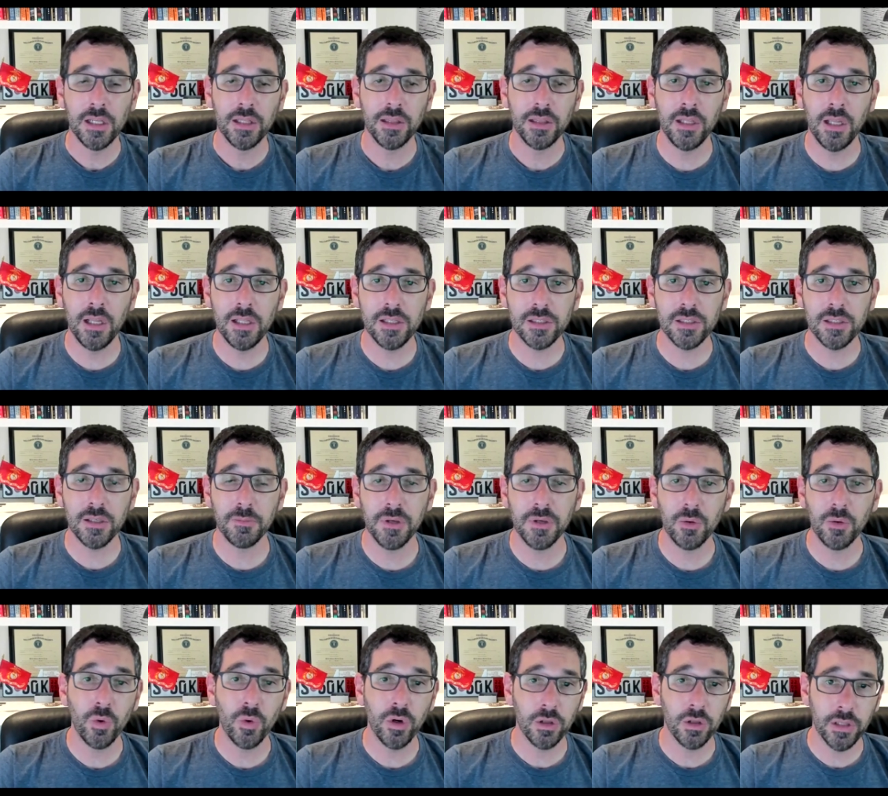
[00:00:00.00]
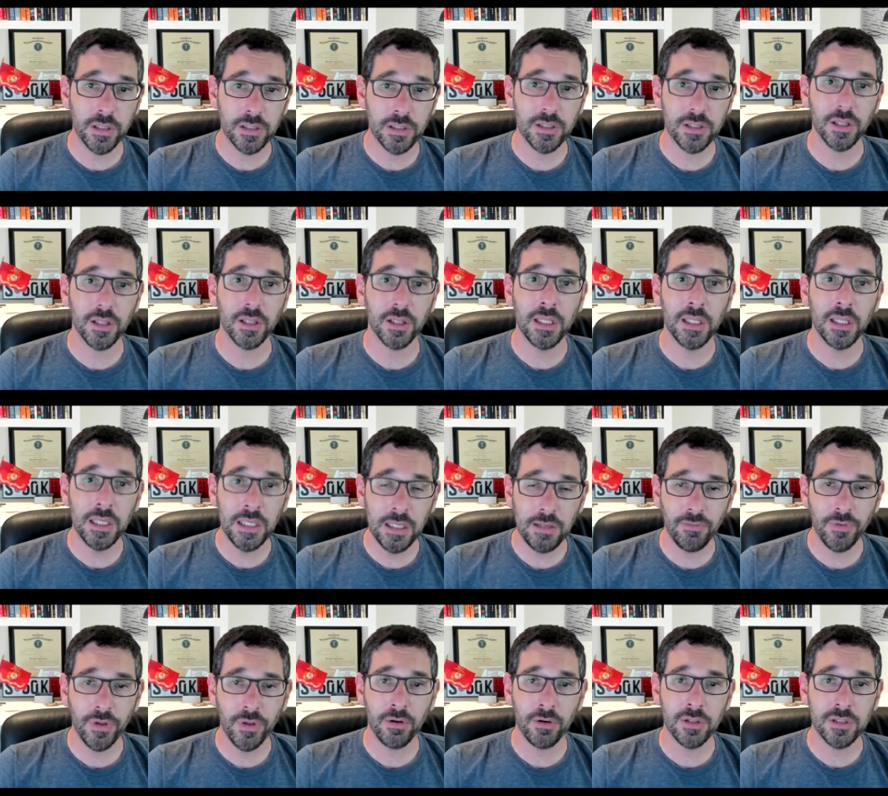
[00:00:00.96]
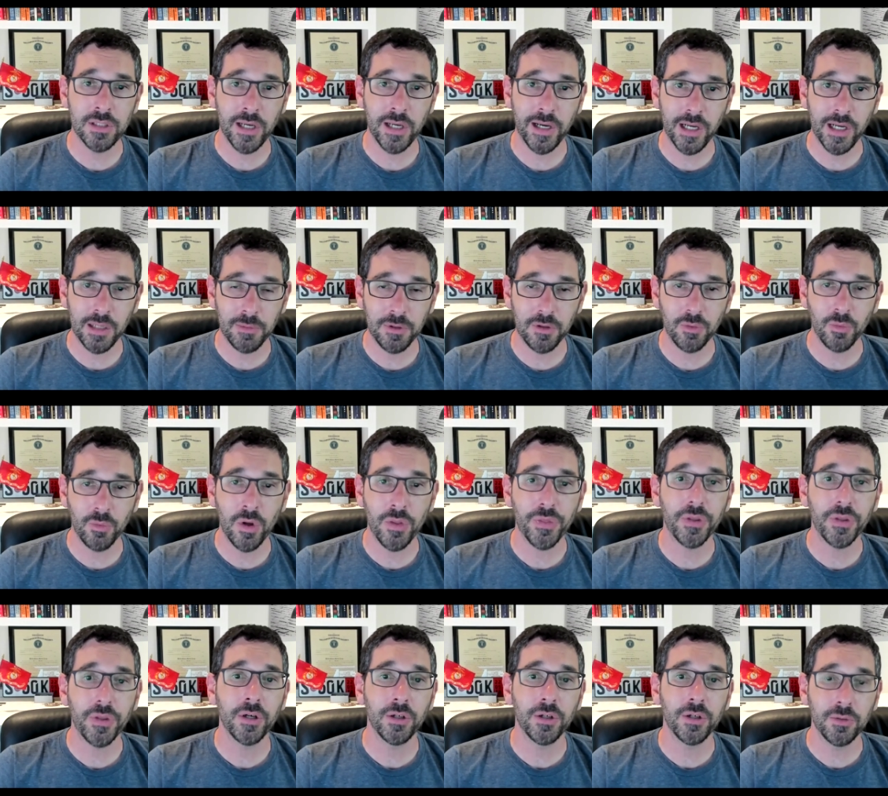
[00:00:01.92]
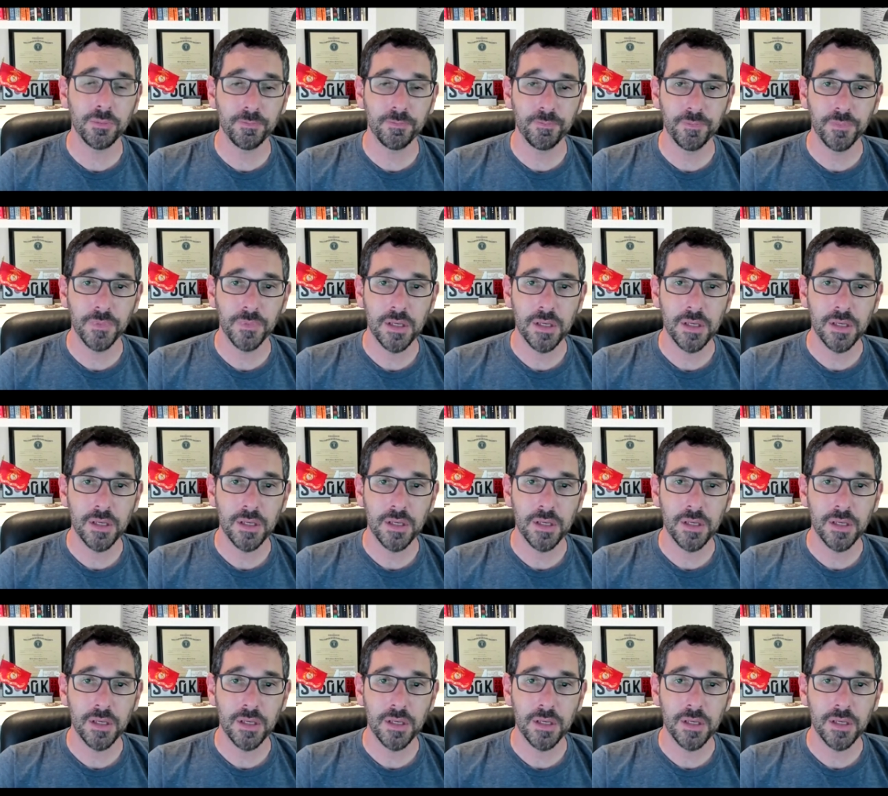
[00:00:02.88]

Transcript: needs to be willing to leave their entitlement with the home.